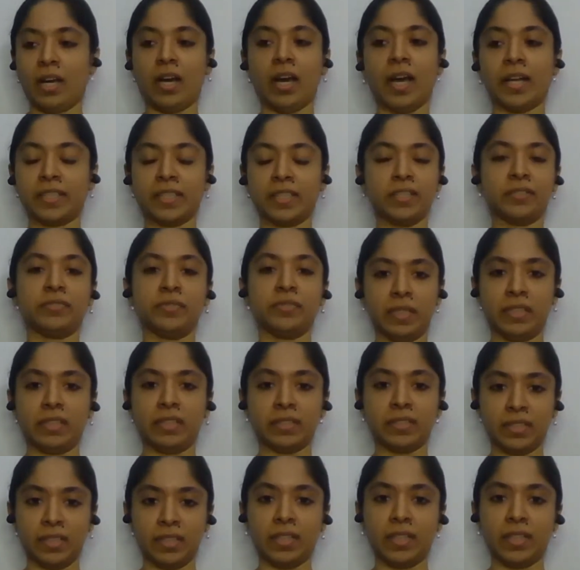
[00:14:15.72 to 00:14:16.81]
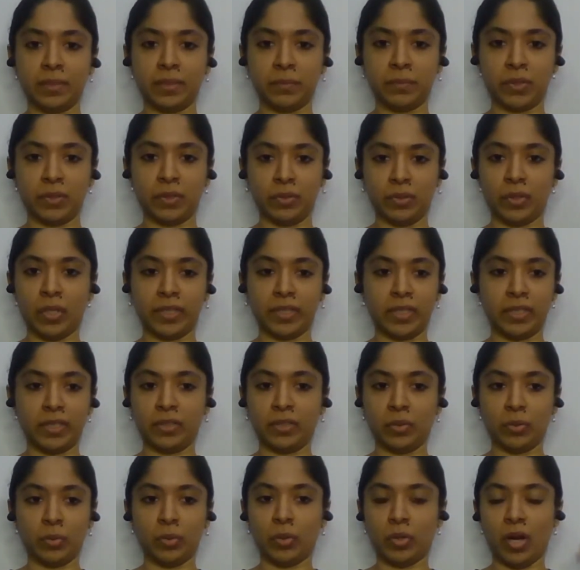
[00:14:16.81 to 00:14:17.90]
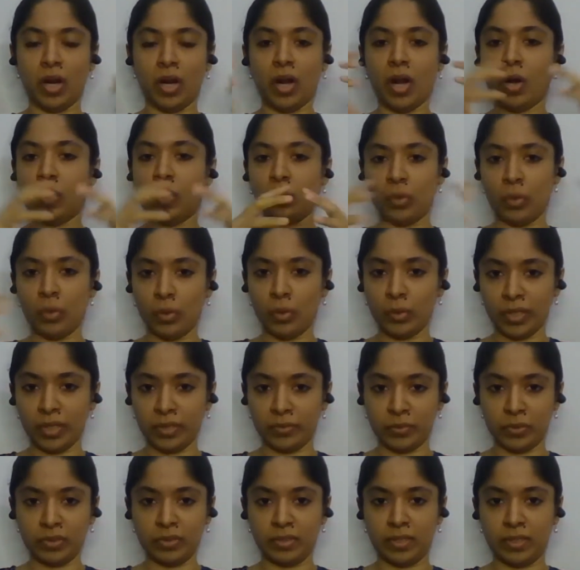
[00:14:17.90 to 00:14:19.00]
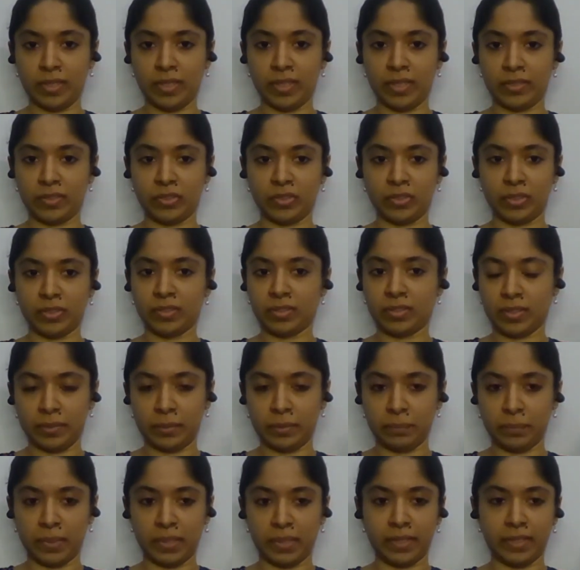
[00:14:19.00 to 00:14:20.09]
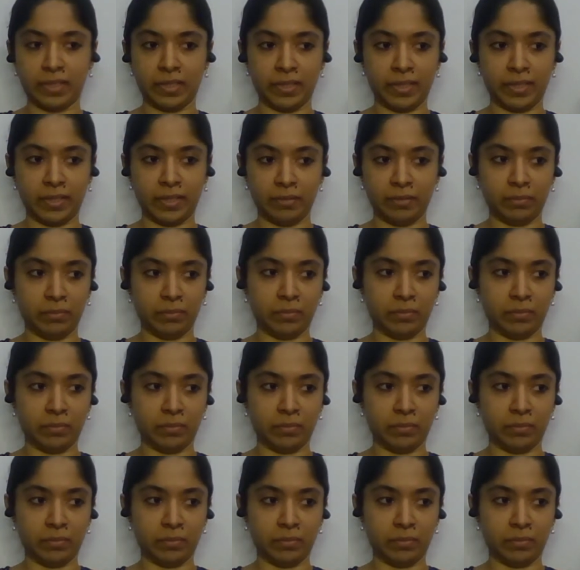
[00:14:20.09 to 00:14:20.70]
I didn't feel the time, you know, I didn't know how long I was there, just completely